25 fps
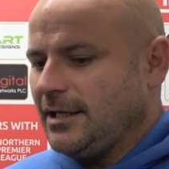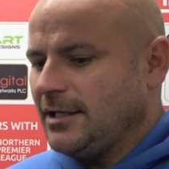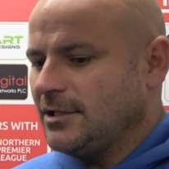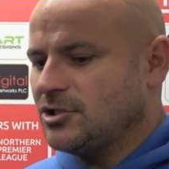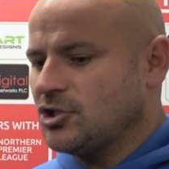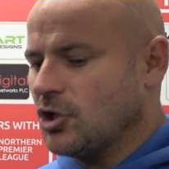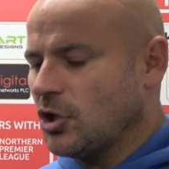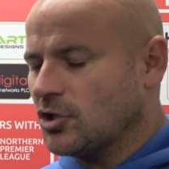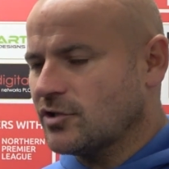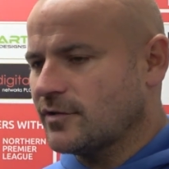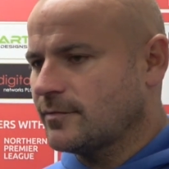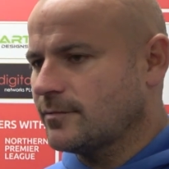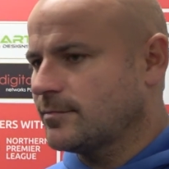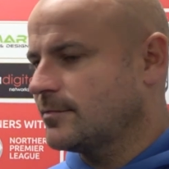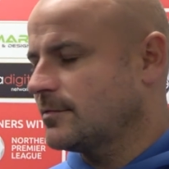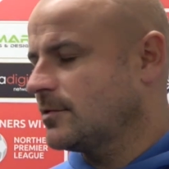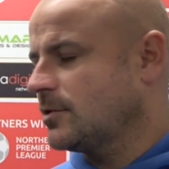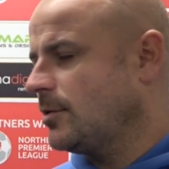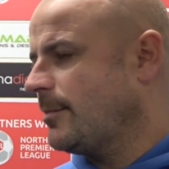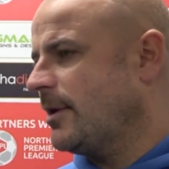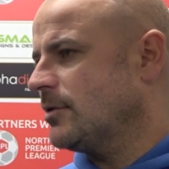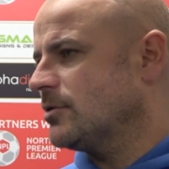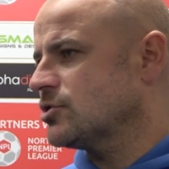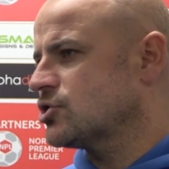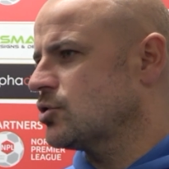Josh
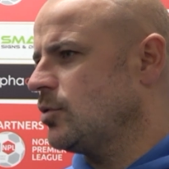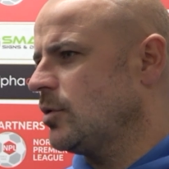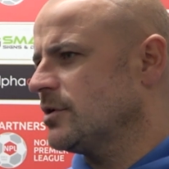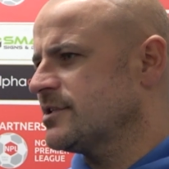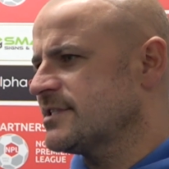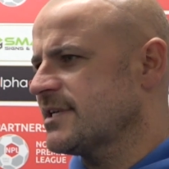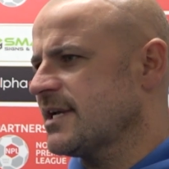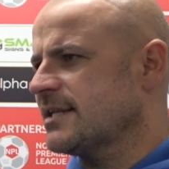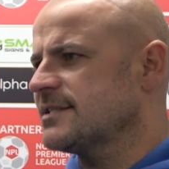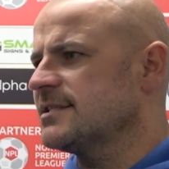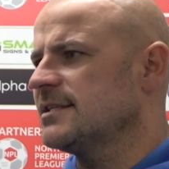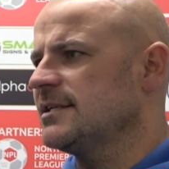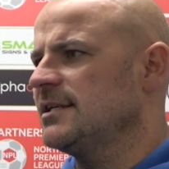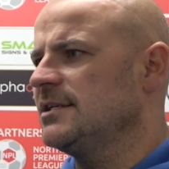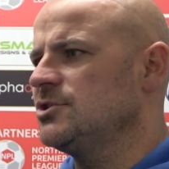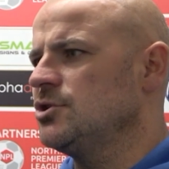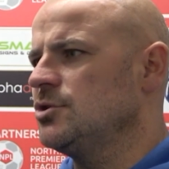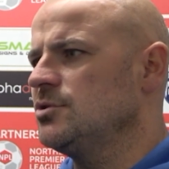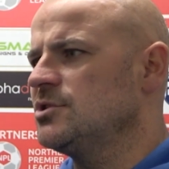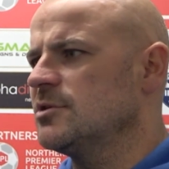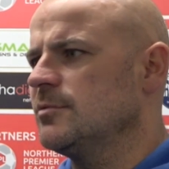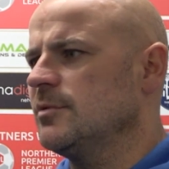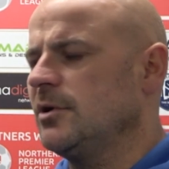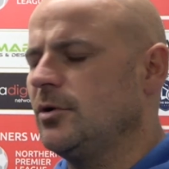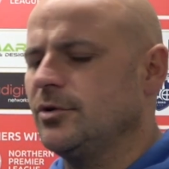come out of the squad Saturday
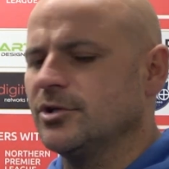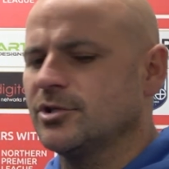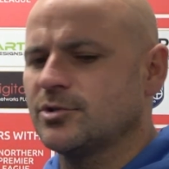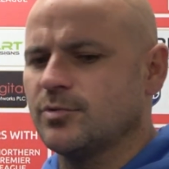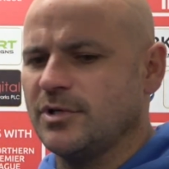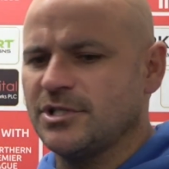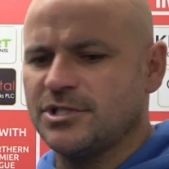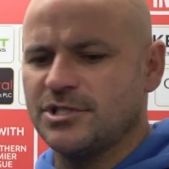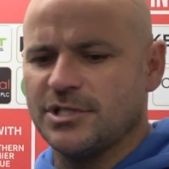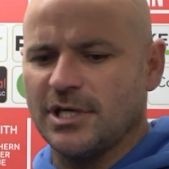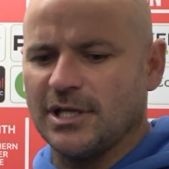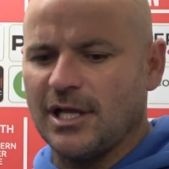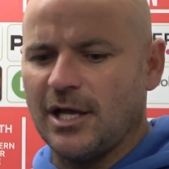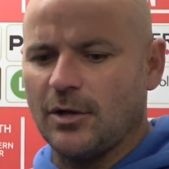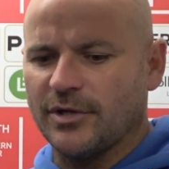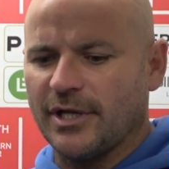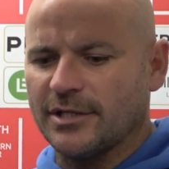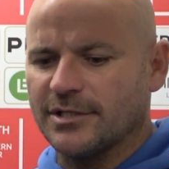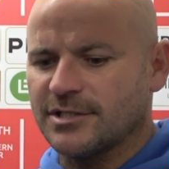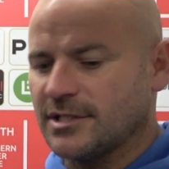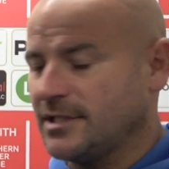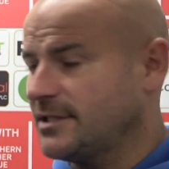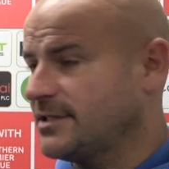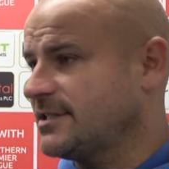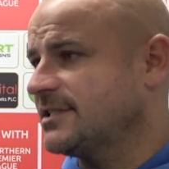due to illness, which allowed
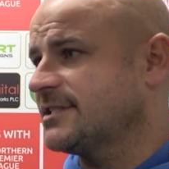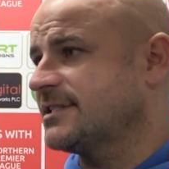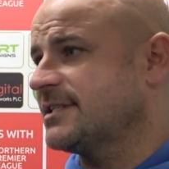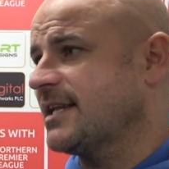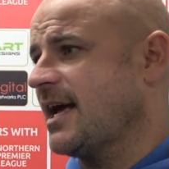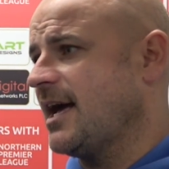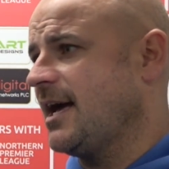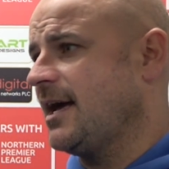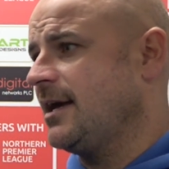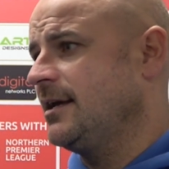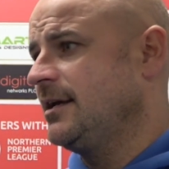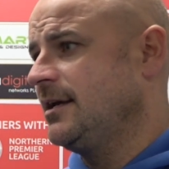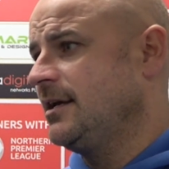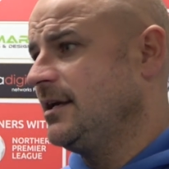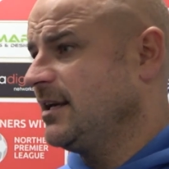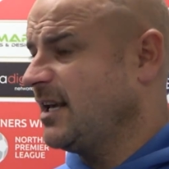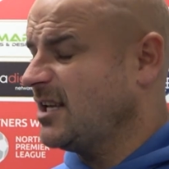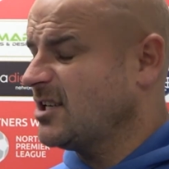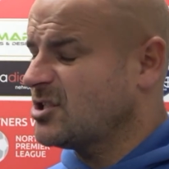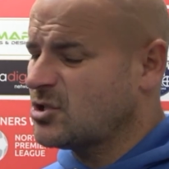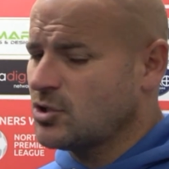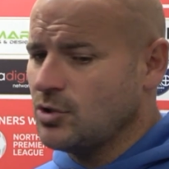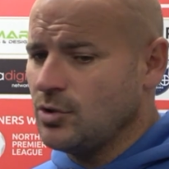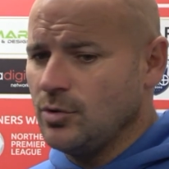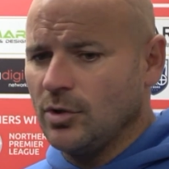Anthony to start,
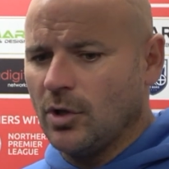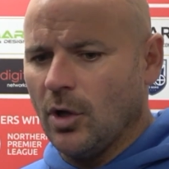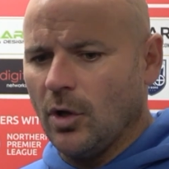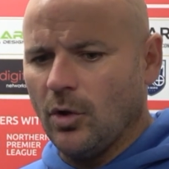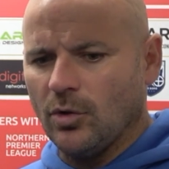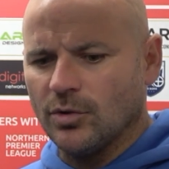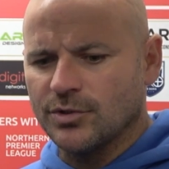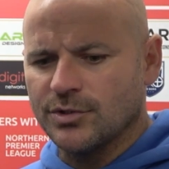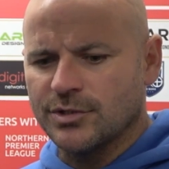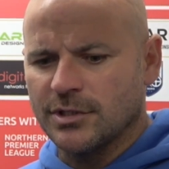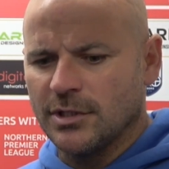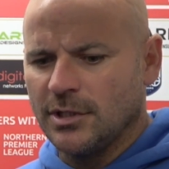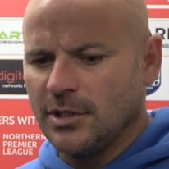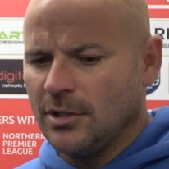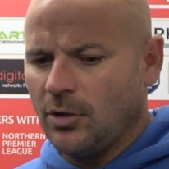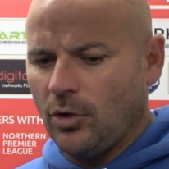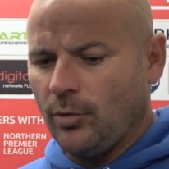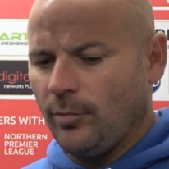gets two goals,